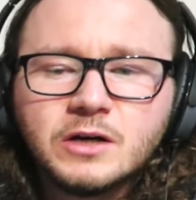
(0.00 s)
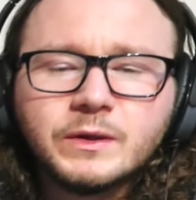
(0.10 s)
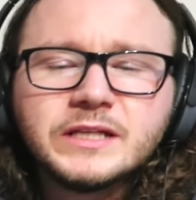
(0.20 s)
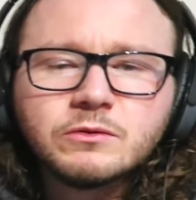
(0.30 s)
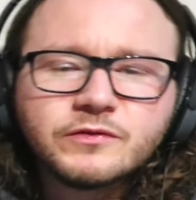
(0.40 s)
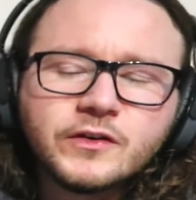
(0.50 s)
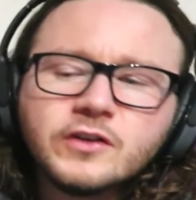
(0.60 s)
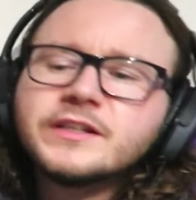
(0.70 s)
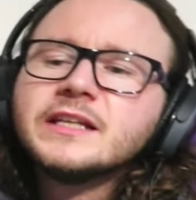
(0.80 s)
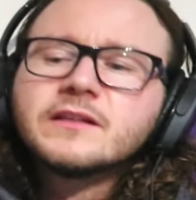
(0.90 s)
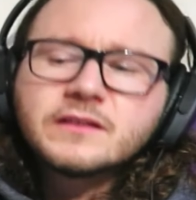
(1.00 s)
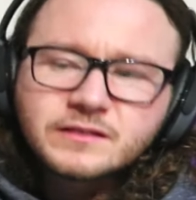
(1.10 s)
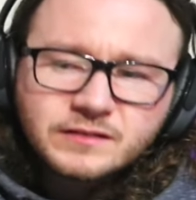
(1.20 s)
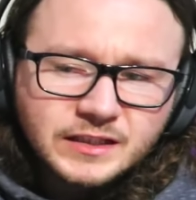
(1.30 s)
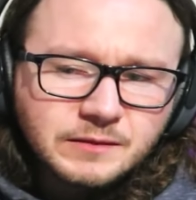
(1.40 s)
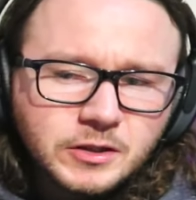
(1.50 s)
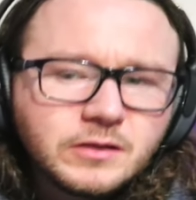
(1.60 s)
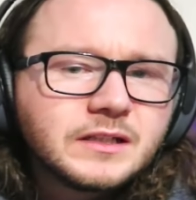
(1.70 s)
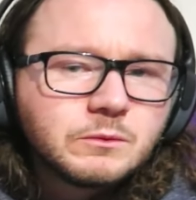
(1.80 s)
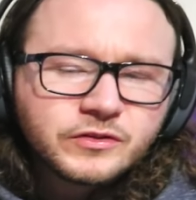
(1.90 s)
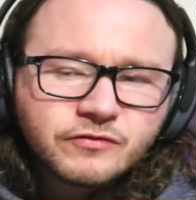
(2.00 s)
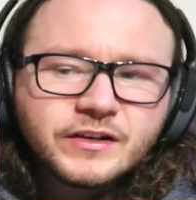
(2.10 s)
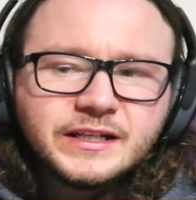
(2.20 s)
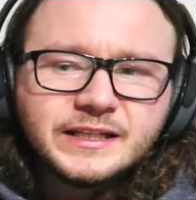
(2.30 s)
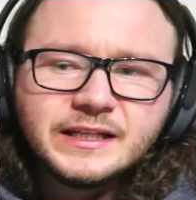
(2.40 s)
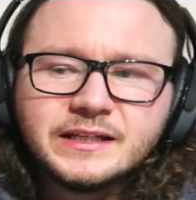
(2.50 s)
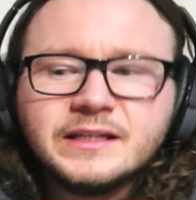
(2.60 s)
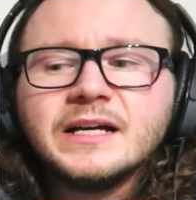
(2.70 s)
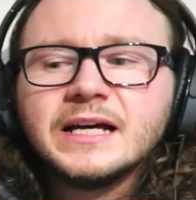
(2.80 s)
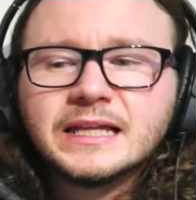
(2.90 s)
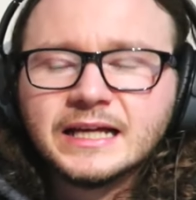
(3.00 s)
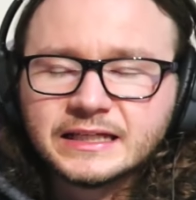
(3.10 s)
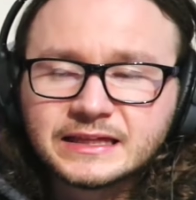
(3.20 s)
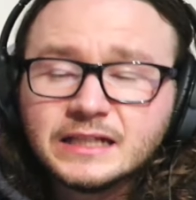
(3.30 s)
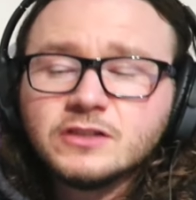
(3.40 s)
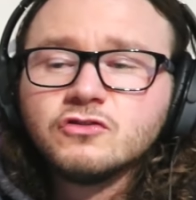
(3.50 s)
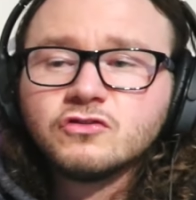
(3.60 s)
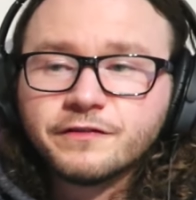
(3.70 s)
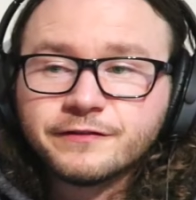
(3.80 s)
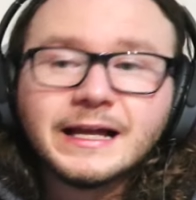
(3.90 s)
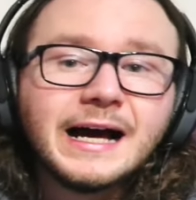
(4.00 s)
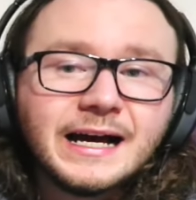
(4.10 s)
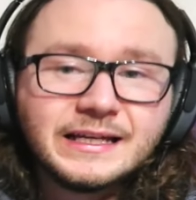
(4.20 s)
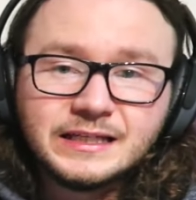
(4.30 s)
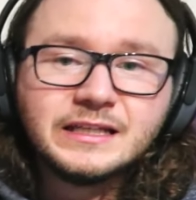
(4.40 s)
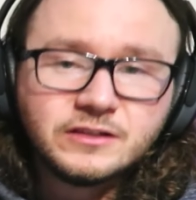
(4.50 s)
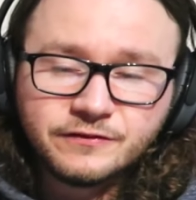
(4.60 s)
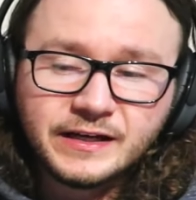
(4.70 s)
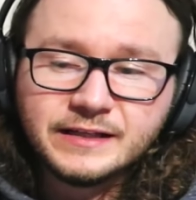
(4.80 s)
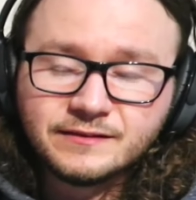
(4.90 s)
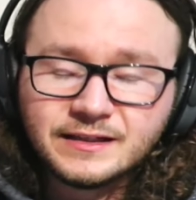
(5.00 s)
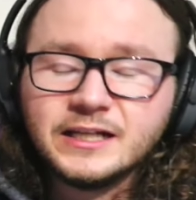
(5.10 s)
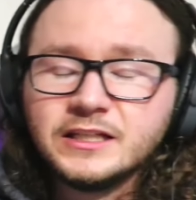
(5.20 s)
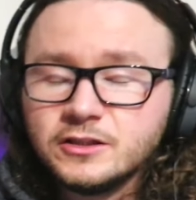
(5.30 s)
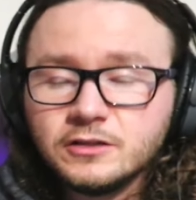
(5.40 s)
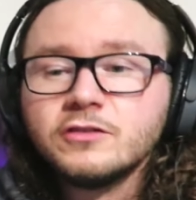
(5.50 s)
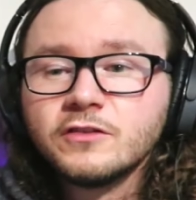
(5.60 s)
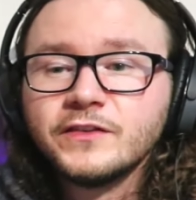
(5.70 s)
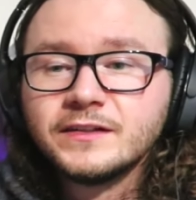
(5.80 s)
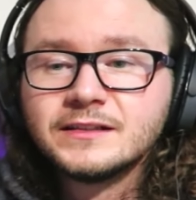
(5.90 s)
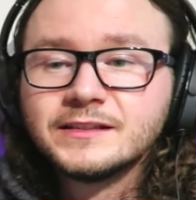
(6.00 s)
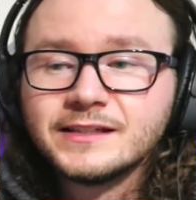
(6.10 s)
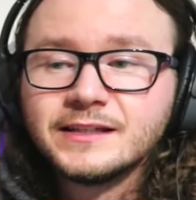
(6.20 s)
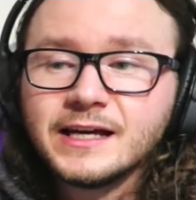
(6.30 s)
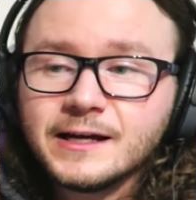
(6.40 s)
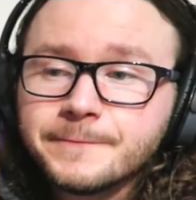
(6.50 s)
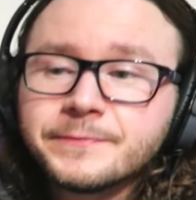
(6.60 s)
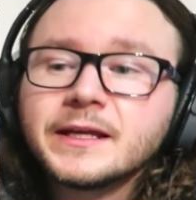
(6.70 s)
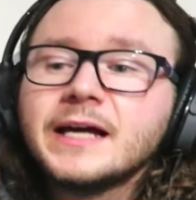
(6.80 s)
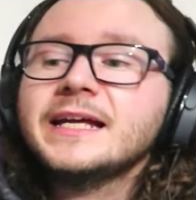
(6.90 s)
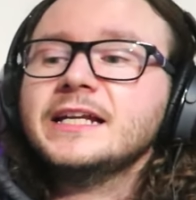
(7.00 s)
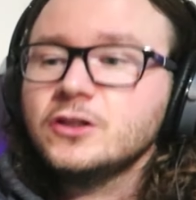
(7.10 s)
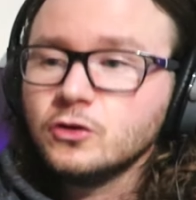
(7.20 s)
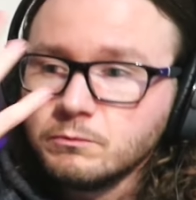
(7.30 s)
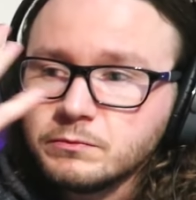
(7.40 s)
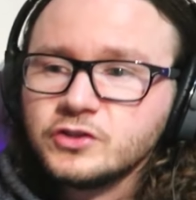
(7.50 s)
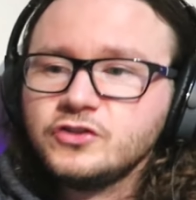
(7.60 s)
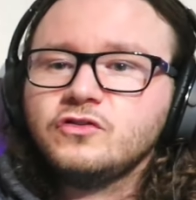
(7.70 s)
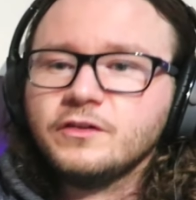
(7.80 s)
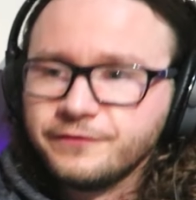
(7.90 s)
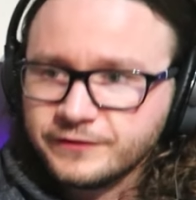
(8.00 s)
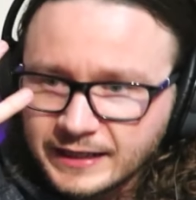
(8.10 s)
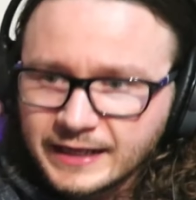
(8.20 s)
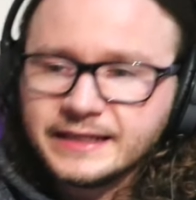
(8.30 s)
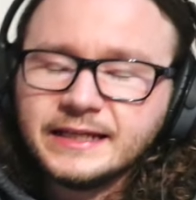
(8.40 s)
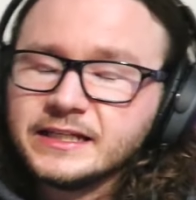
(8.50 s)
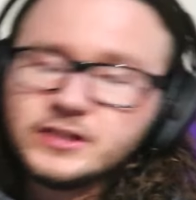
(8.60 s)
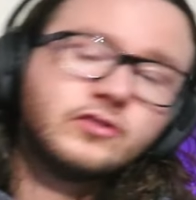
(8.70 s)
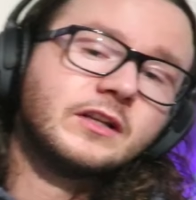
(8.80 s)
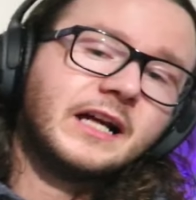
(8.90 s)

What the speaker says: When you was first in the cinema and it was 3D, like things used to fly in your face. Like you used to physically sit there and like the numbers used to fly in and you used to